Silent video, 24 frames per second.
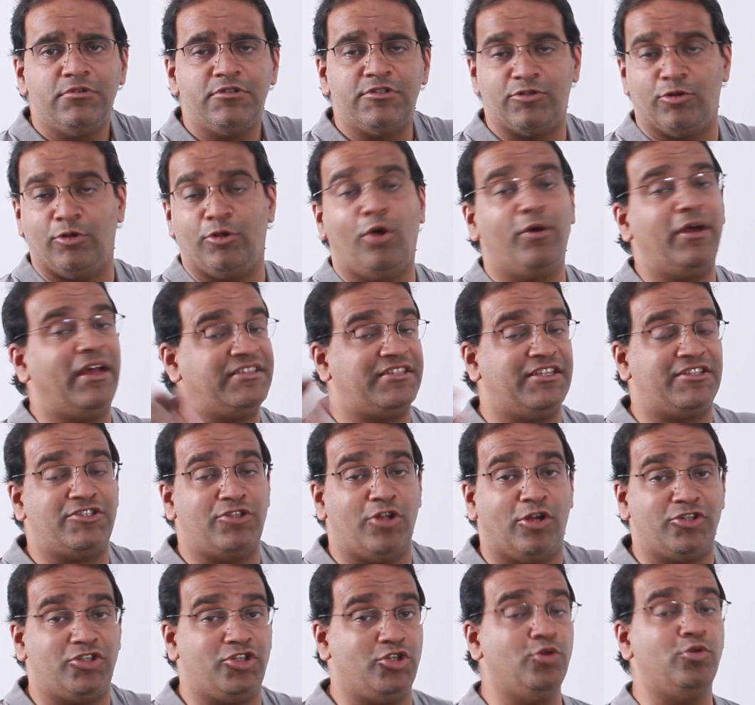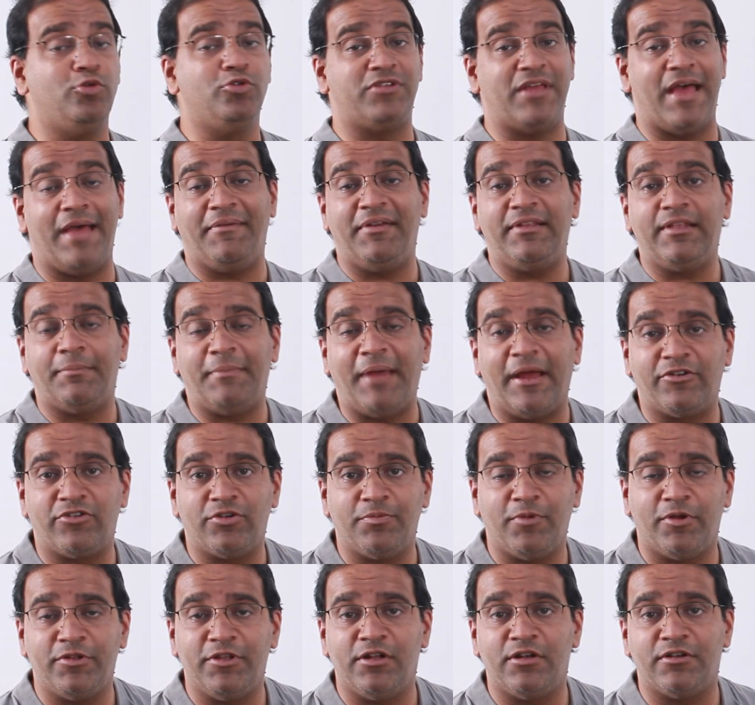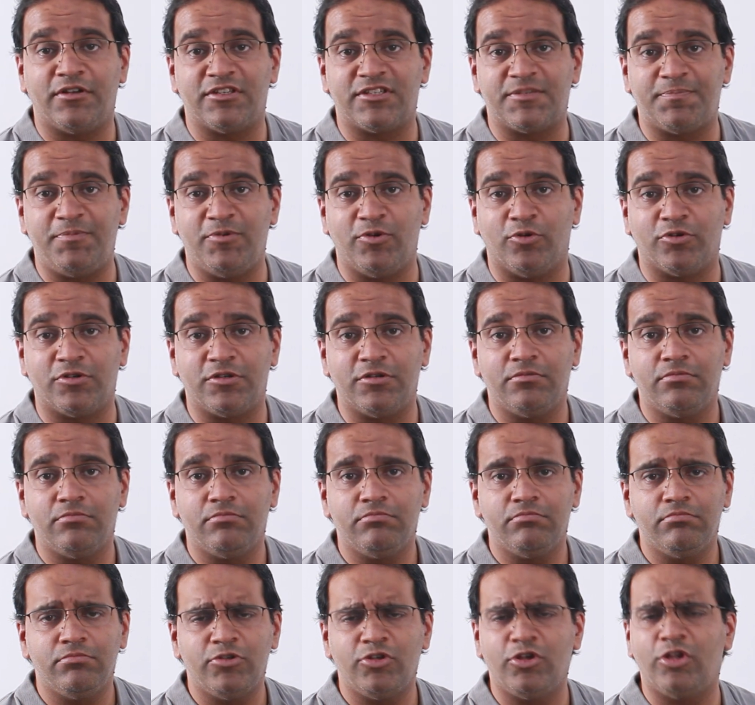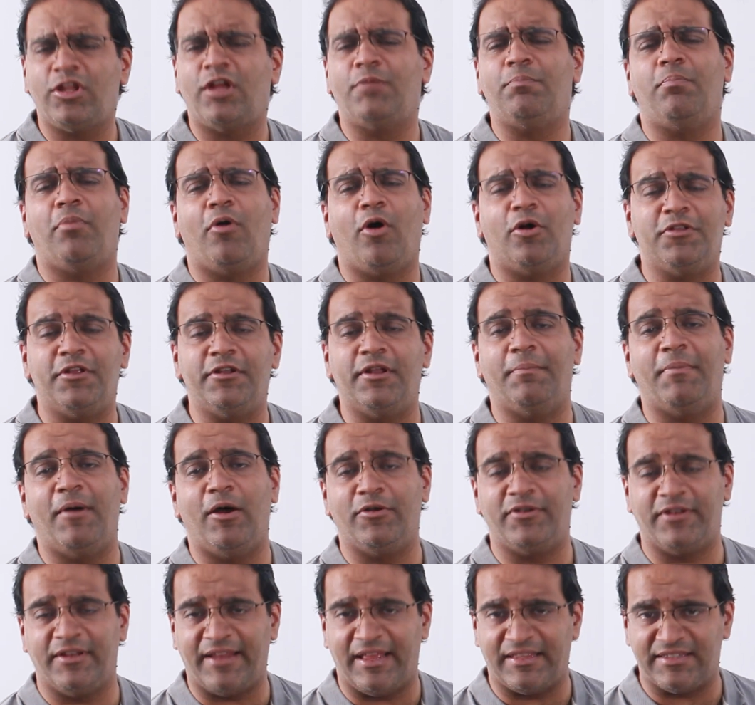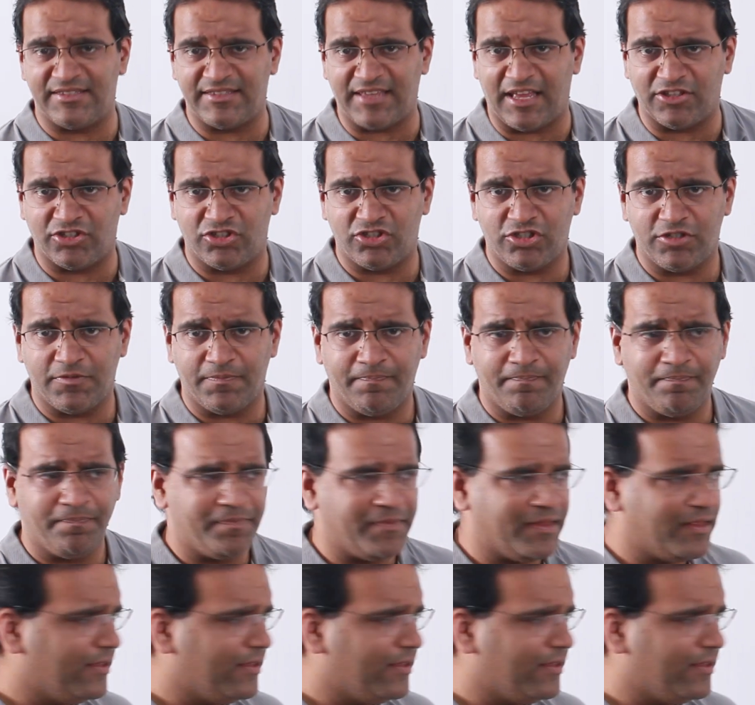So long as it's not you who's having the matrimonial dispute, you're not bothered about it as such.